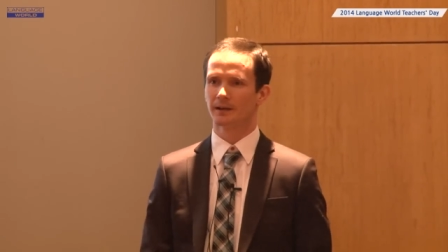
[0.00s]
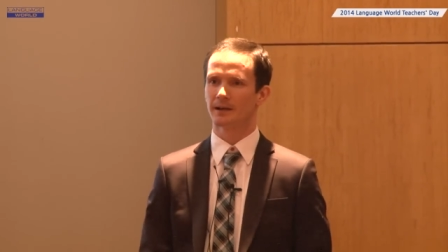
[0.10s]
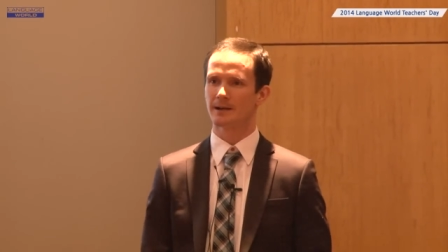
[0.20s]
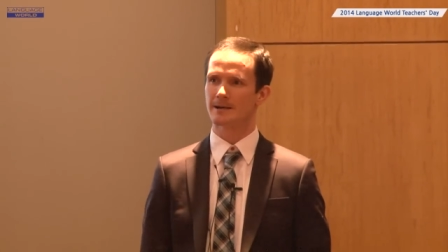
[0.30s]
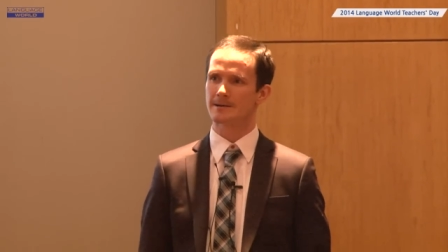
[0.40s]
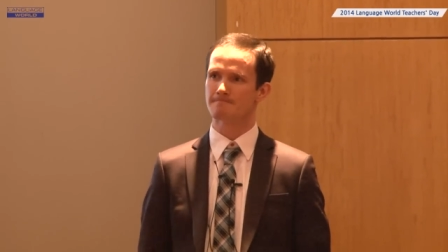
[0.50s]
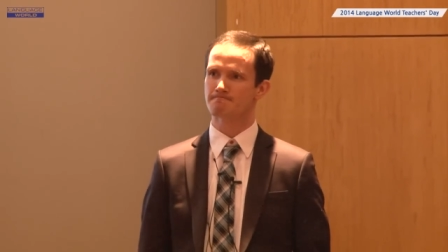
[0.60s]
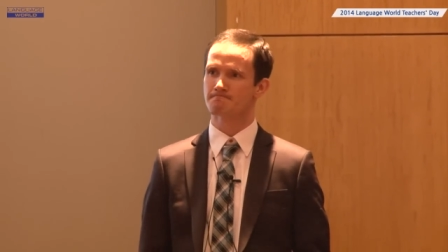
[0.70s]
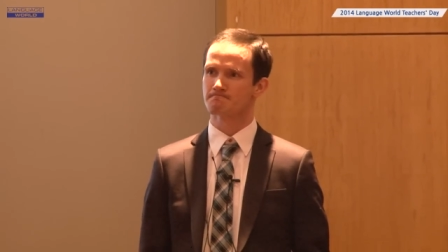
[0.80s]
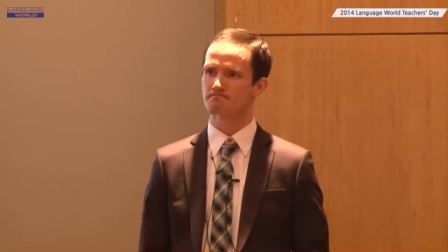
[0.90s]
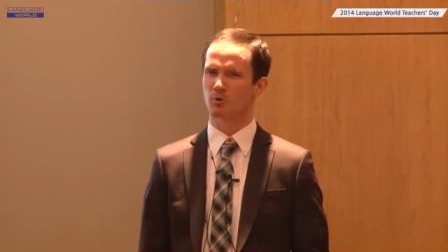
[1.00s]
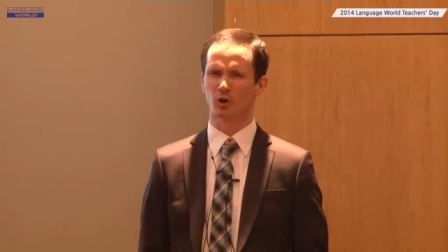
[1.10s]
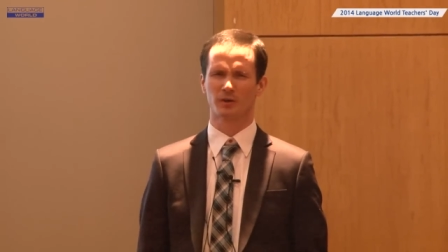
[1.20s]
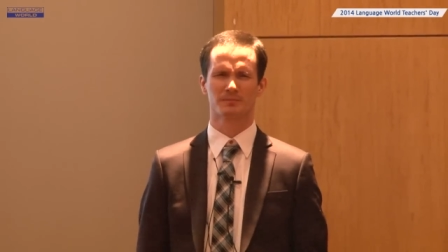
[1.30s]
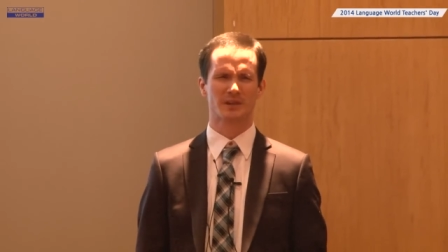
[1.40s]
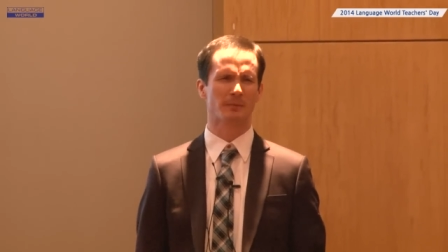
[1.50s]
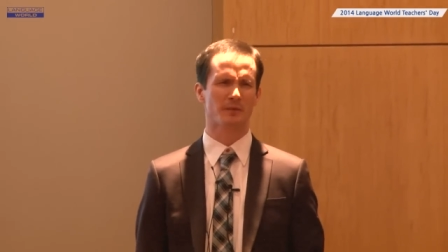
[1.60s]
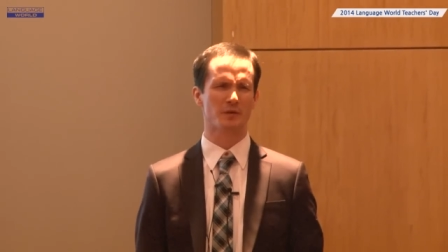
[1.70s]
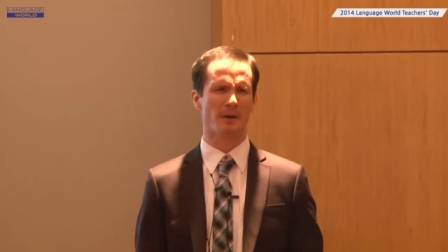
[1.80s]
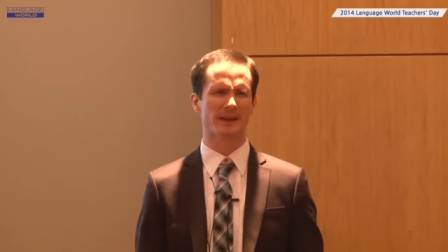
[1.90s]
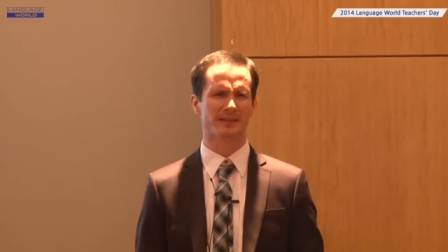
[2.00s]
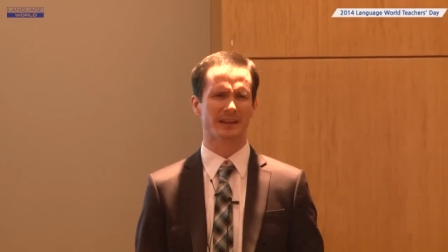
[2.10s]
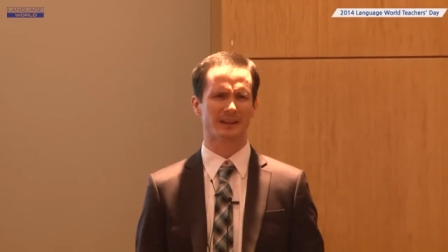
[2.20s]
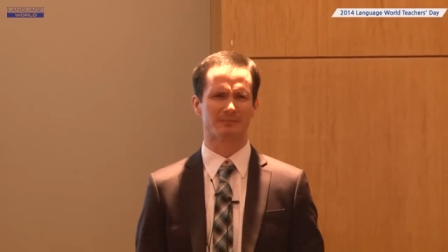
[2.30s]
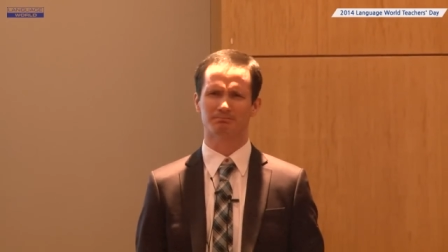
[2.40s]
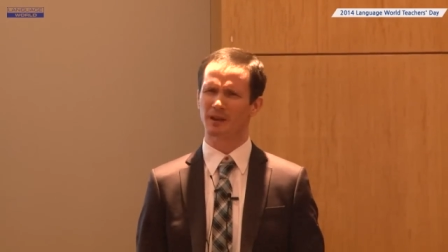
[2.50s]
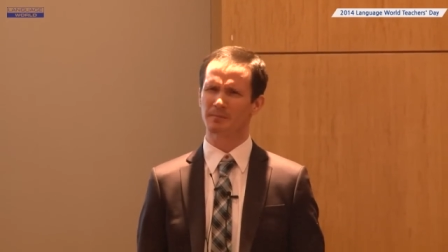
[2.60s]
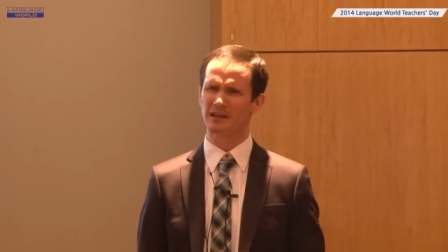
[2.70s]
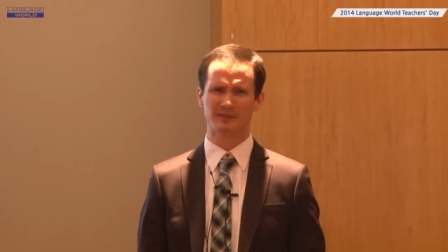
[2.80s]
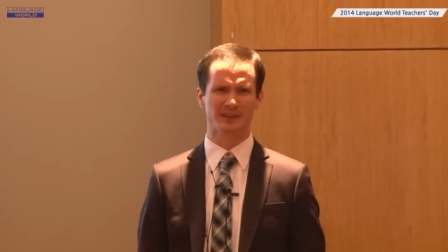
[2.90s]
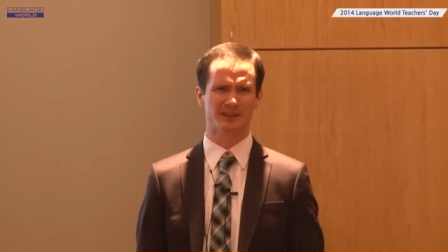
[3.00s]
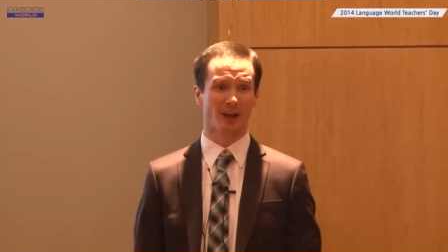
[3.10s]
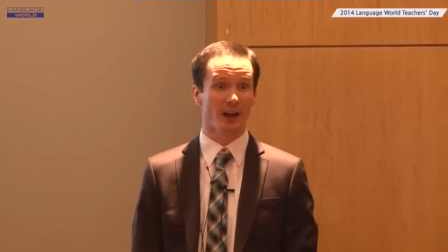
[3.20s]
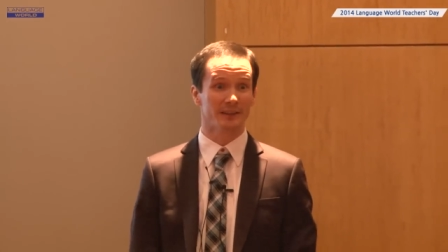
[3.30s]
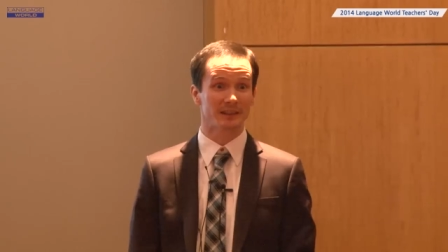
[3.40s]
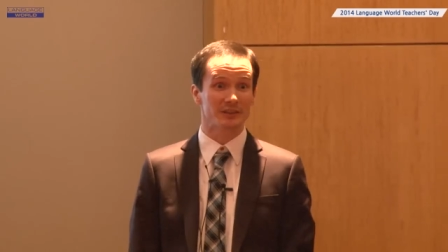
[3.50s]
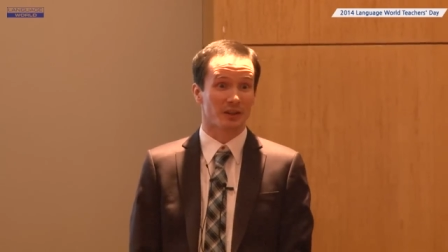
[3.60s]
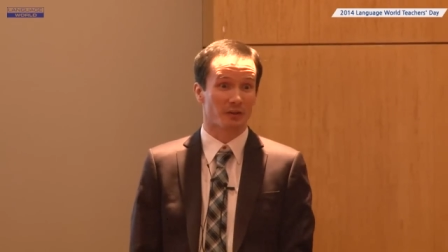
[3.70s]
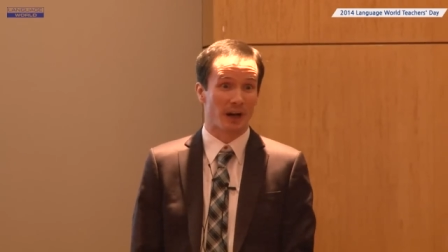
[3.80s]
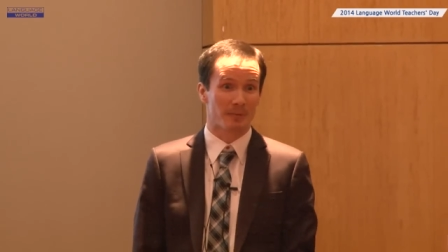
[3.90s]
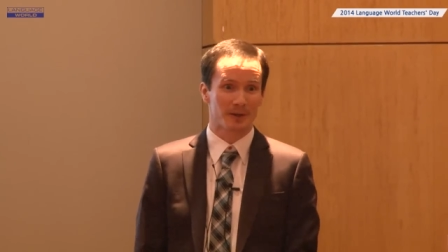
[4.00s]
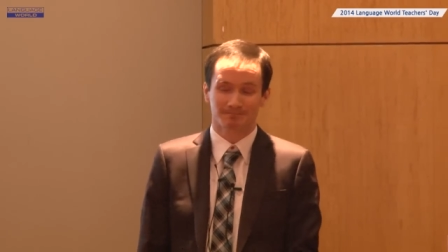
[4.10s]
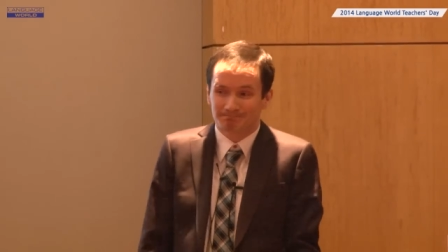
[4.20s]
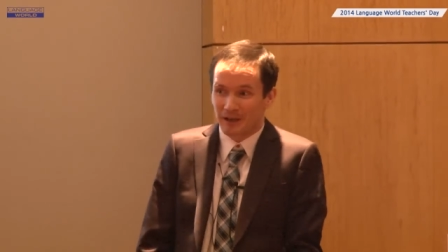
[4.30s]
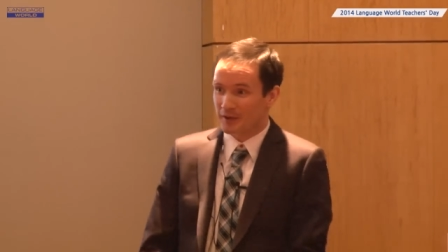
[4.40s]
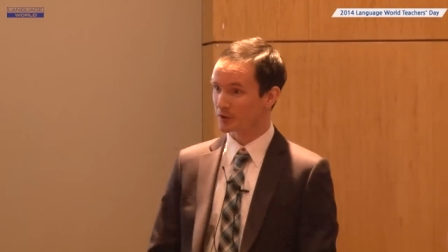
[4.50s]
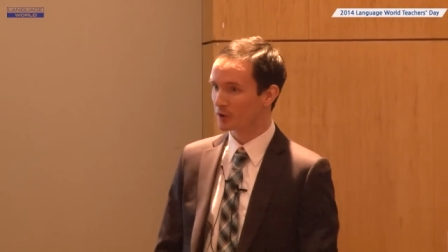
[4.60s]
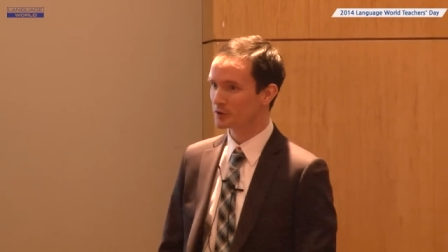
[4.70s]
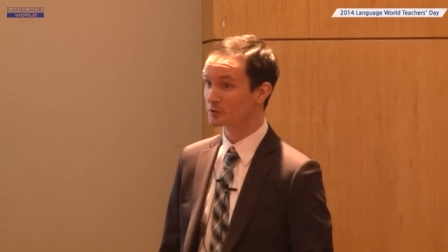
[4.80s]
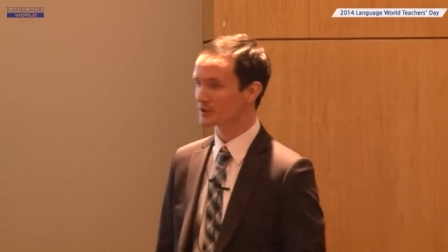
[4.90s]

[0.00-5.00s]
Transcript: Or some of you might think maybe even not teaching grammar. I don't know, you